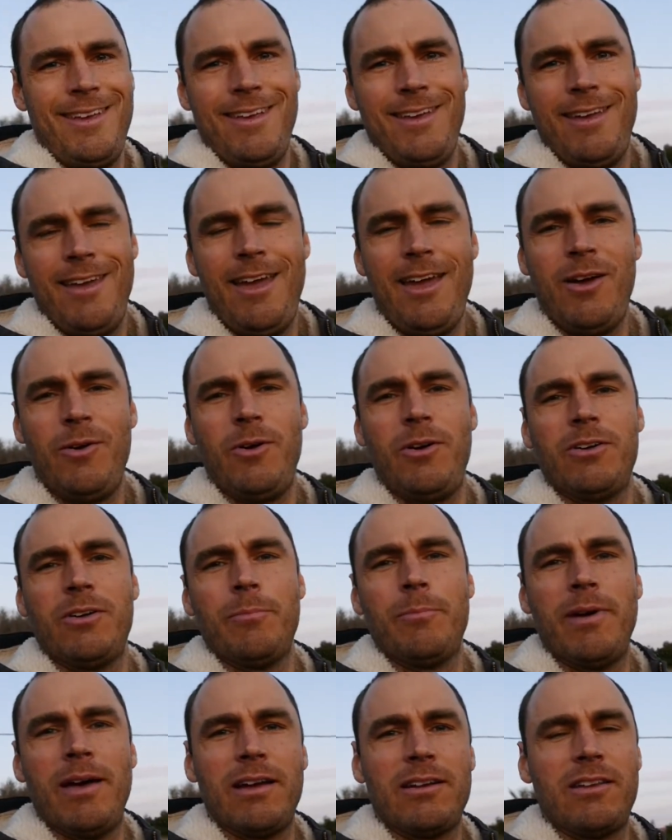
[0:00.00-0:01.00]
Hey,
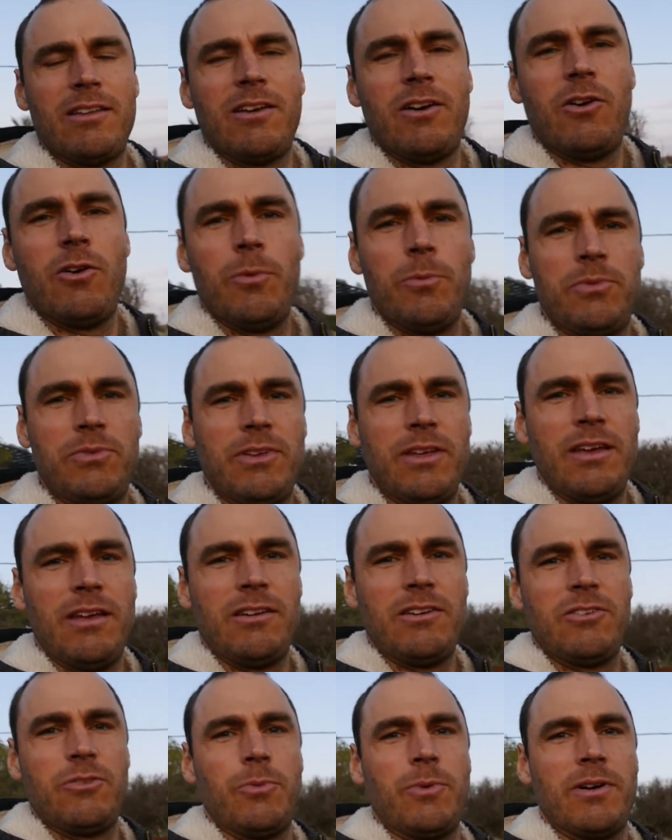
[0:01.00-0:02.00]
welcome back to the
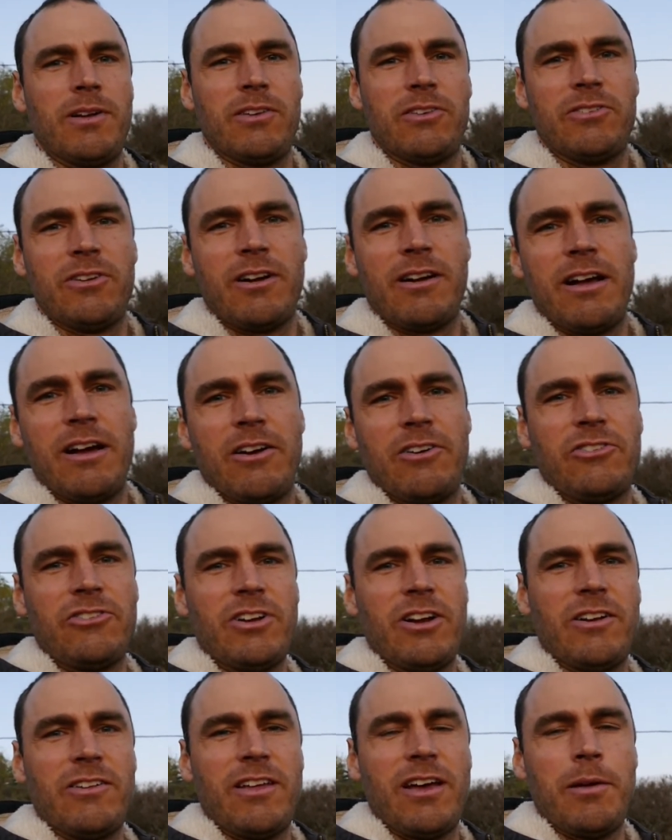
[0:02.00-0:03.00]
homestead. Just want to start out,
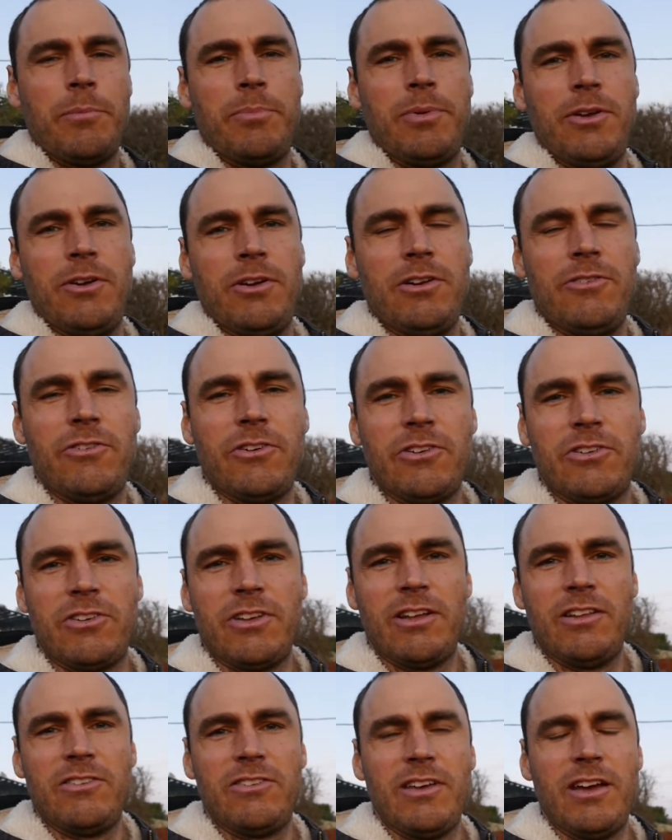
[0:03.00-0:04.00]
share that beautiful
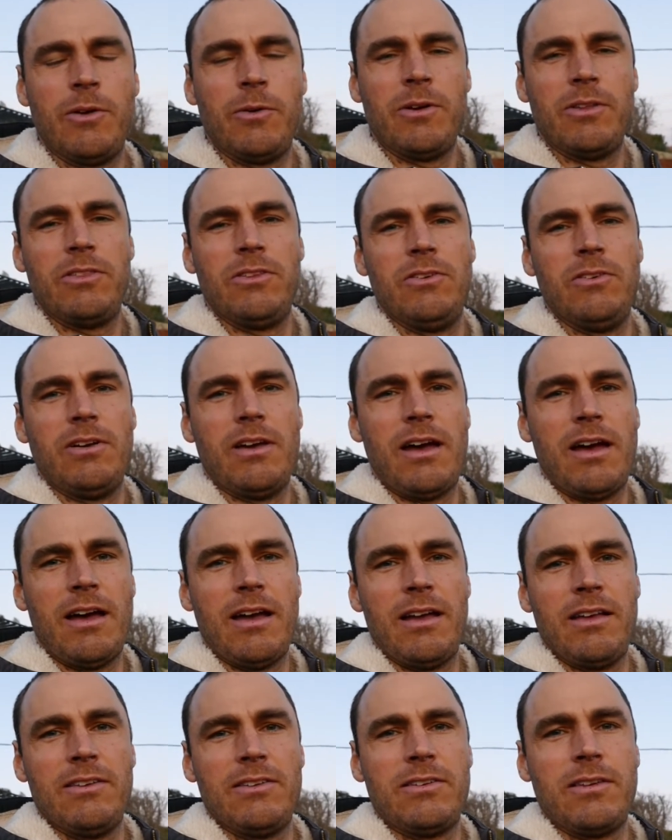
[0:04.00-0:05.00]
sunset with you
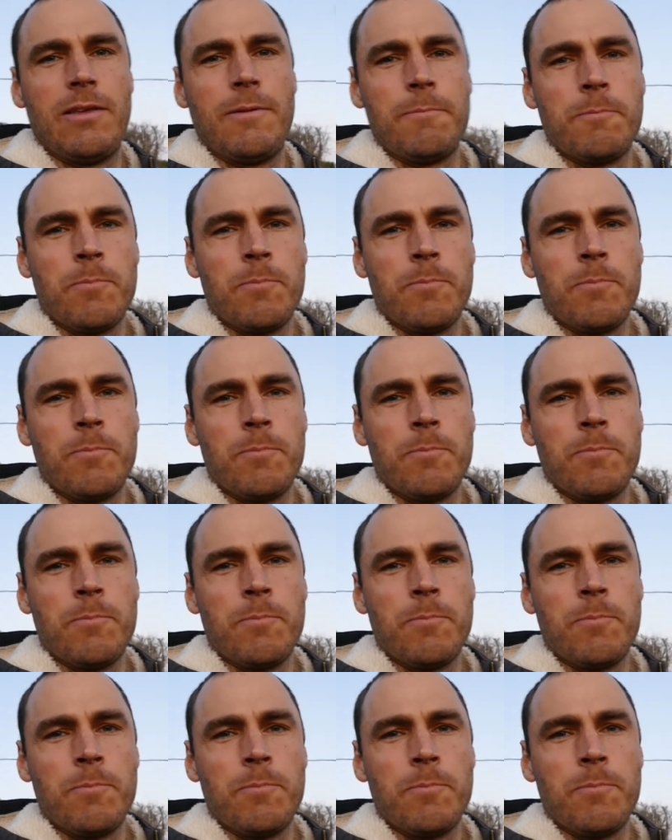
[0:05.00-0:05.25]
guys.